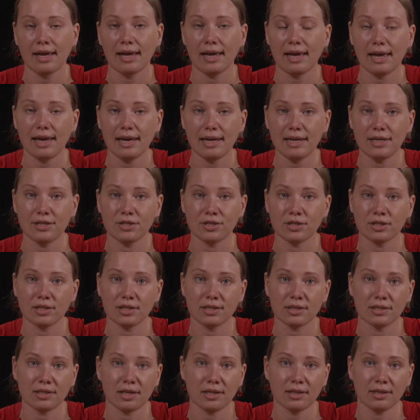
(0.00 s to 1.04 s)
age
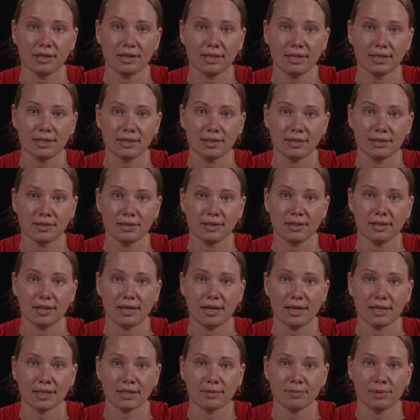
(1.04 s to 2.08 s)
is not listed
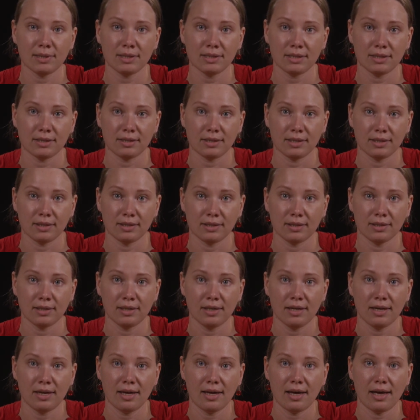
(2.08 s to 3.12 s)
explicitly
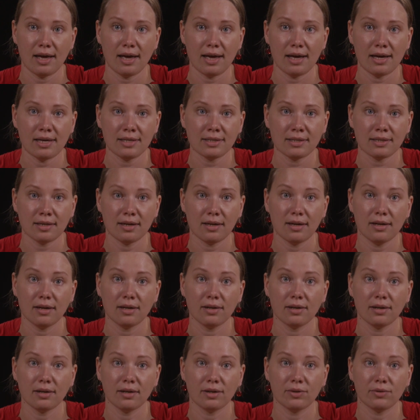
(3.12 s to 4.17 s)
as
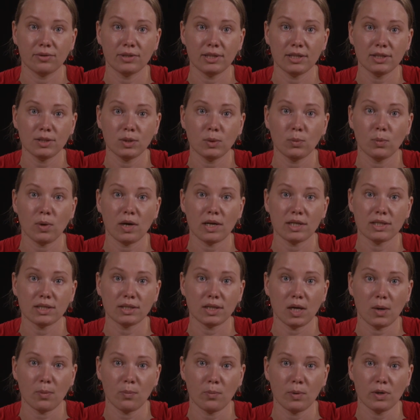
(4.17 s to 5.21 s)
a reason why
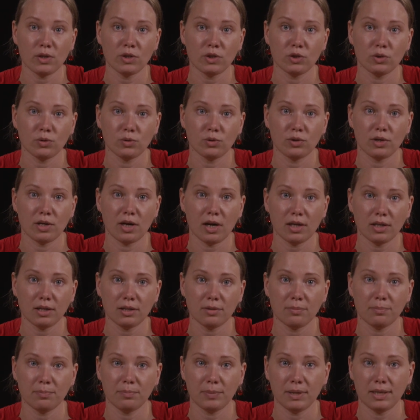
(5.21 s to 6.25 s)
someone should not
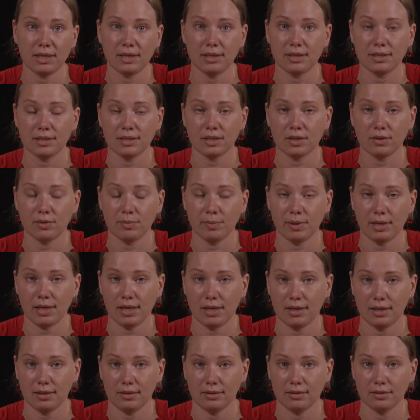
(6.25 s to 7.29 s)
be
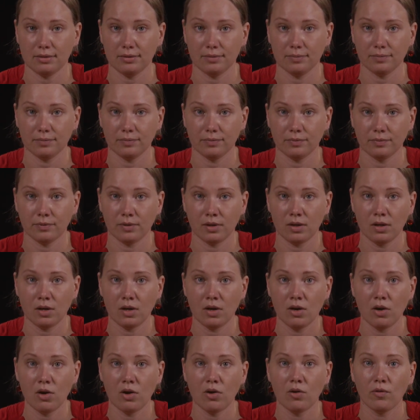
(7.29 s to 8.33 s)
discriminated.
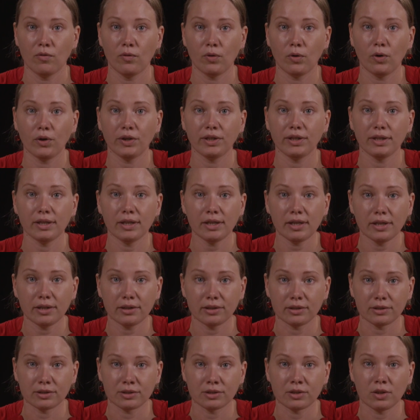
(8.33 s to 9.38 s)
For
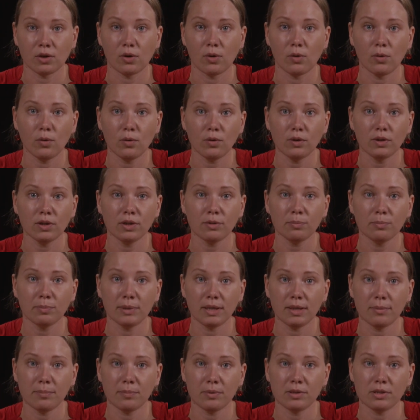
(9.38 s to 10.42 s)
years, older
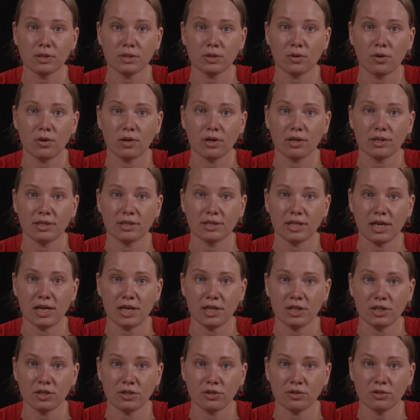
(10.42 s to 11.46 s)
people's
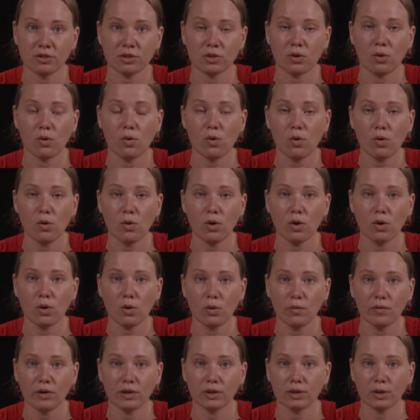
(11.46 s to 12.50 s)
organizations all
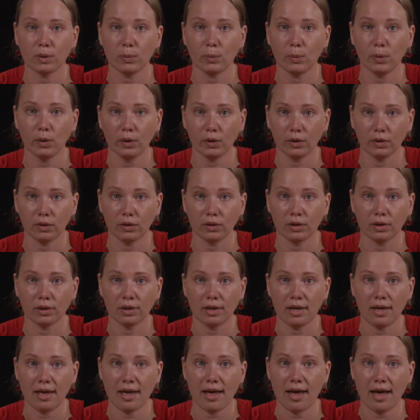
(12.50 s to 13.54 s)
over the world
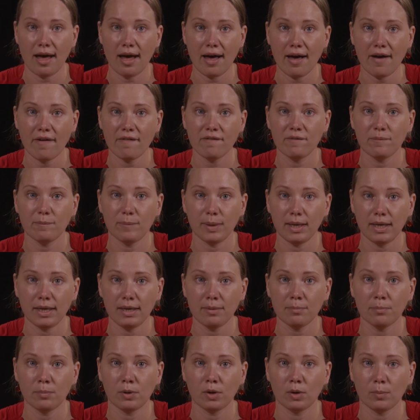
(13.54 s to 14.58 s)
have
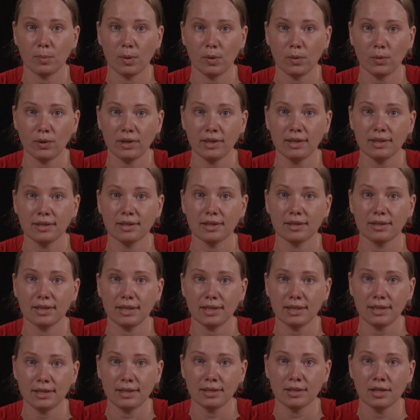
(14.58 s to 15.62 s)
been promoting the
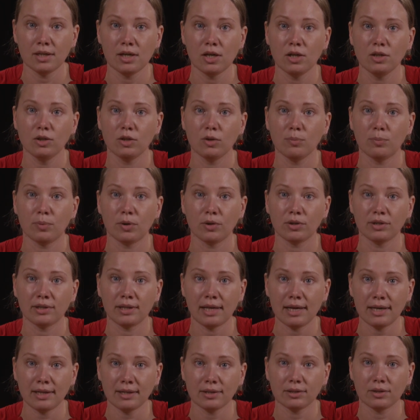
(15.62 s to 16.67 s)
need to
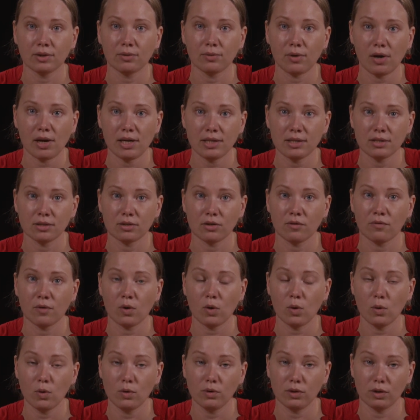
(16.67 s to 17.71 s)
protect the rights of
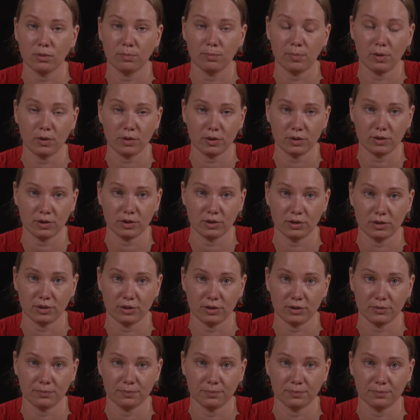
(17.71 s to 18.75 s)
older
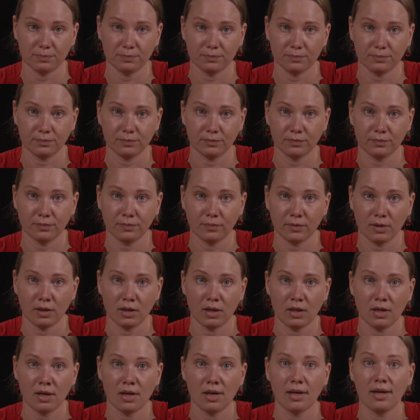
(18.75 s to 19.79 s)
persons.
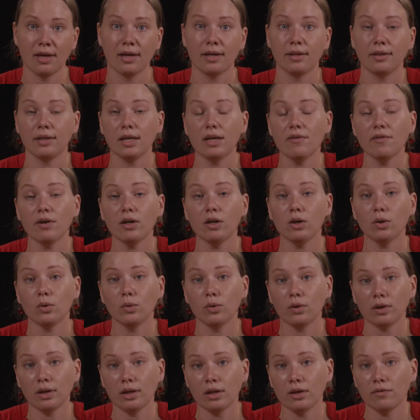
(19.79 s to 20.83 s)
They were
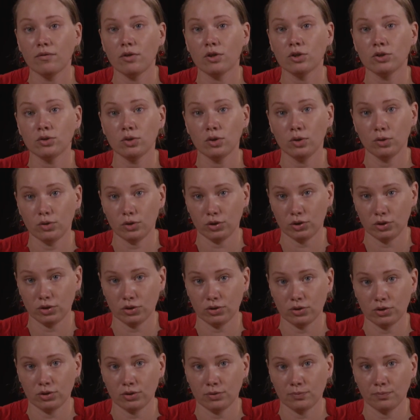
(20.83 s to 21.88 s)
looking for
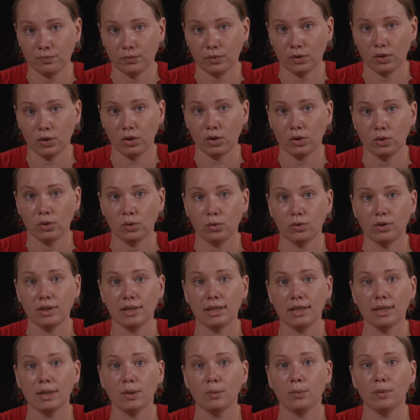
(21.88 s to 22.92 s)
solutions to
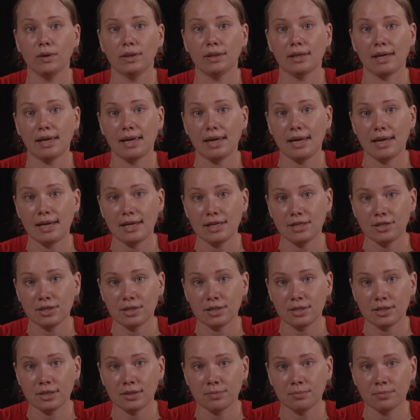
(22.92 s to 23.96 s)
deal with
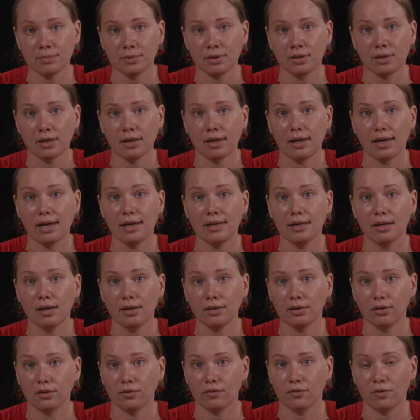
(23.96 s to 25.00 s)
ageism and
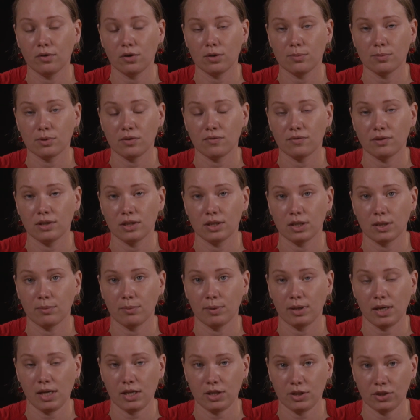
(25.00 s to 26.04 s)
other forms of
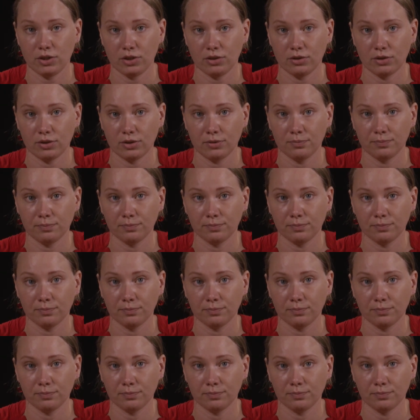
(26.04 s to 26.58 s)
discrimination.